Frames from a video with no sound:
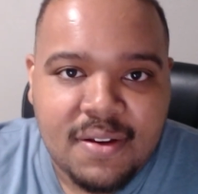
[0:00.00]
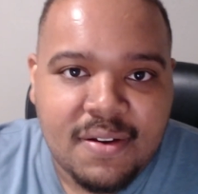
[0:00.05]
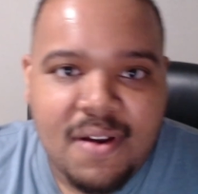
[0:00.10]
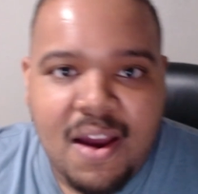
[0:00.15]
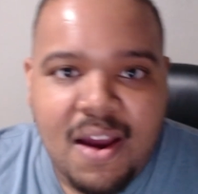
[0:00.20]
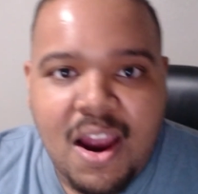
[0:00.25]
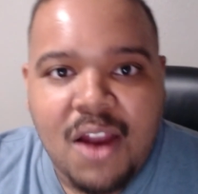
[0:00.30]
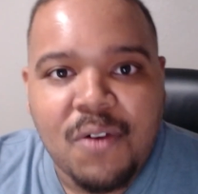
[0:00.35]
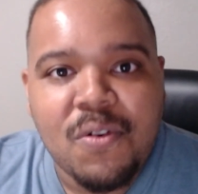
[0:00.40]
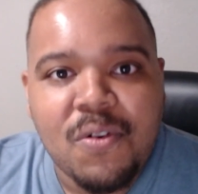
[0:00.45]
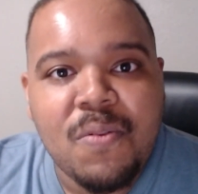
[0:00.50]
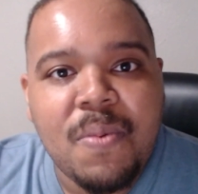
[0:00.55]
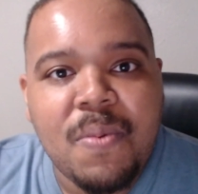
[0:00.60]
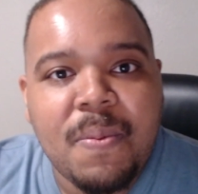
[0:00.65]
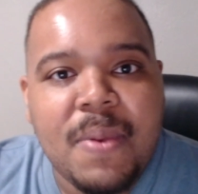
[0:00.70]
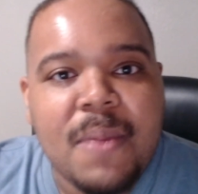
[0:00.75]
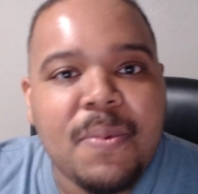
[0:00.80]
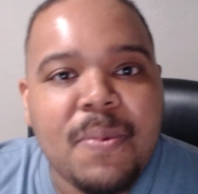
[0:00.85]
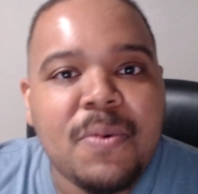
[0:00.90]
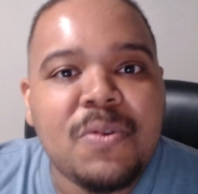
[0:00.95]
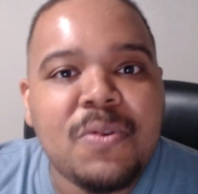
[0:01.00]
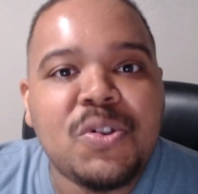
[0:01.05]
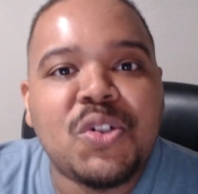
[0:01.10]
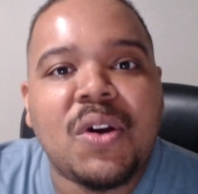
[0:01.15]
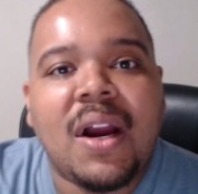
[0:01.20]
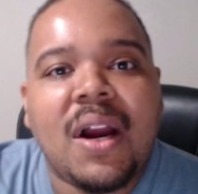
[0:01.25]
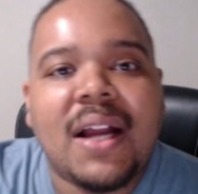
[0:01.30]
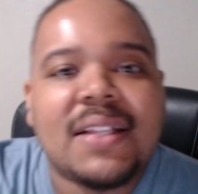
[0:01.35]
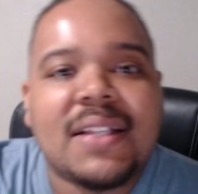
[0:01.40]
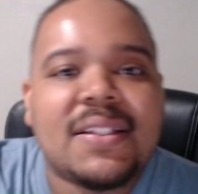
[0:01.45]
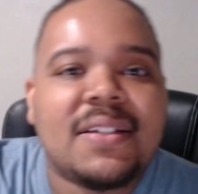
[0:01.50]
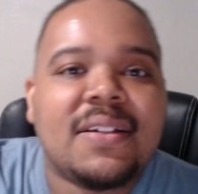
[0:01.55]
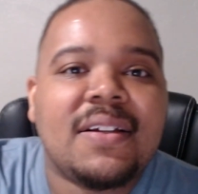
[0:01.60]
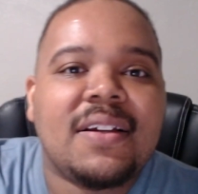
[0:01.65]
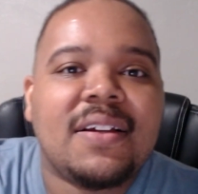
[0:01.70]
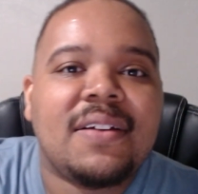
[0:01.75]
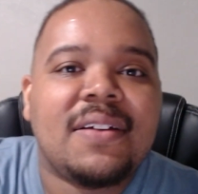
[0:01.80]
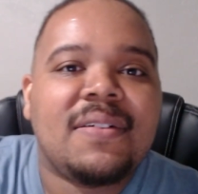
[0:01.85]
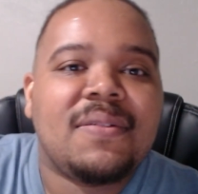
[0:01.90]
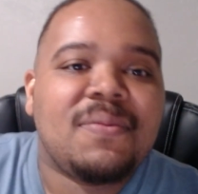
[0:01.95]
our group of people who tried
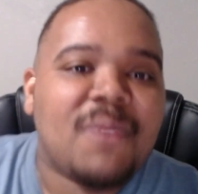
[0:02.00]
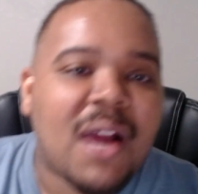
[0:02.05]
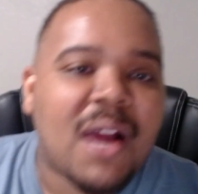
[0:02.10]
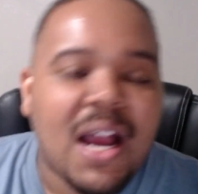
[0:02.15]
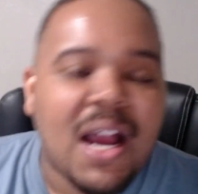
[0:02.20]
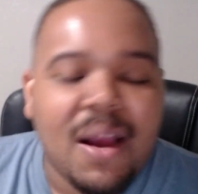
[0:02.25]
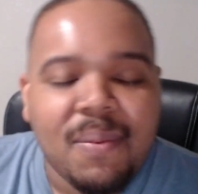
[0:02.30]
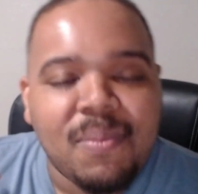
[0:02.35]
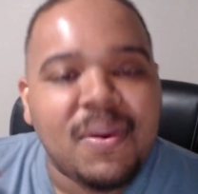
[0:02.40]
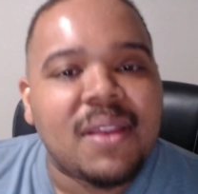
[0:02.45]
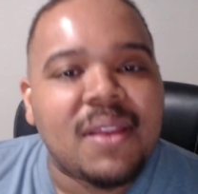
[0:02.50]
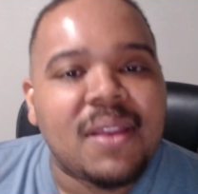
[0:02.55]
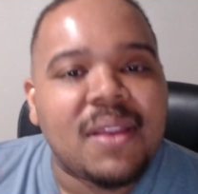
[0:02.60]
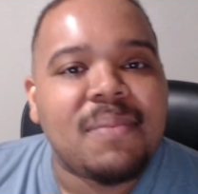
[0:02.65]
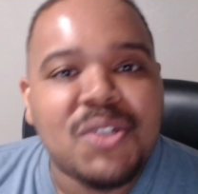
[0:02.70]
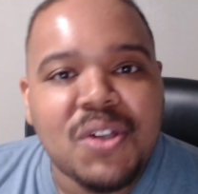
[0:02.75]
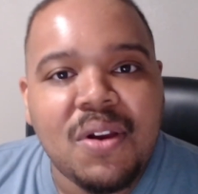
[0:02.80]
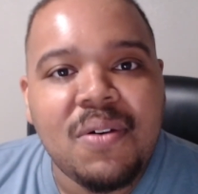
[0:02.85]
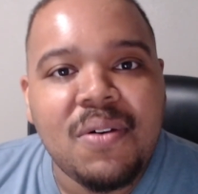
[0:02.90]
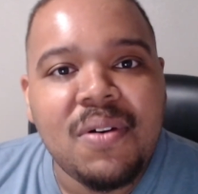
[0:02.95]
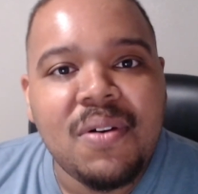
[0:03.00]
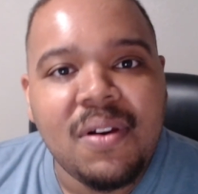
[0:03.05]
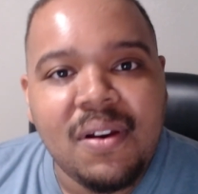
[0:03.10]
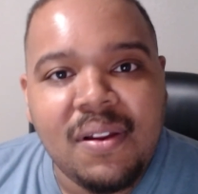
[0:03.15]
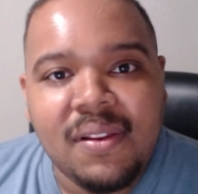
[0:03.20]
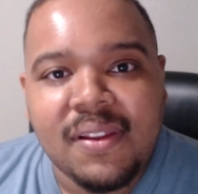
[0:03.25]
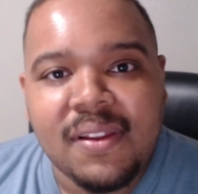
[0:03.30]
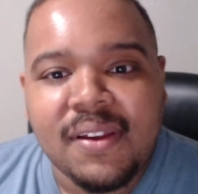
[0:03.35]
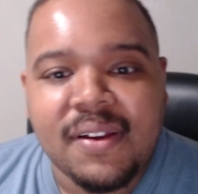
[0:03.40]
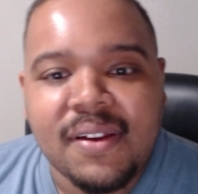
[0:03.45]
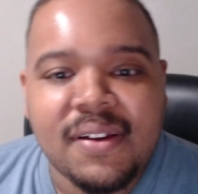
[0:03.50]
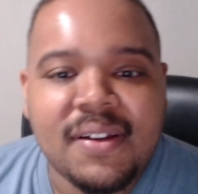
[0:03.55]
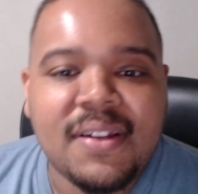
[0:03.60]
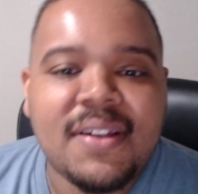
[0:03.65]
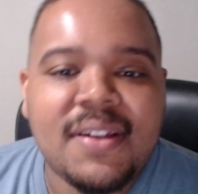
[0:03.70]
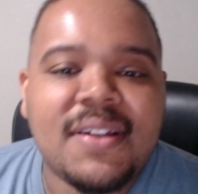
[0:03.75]
to rob Rick and Michonne earlier.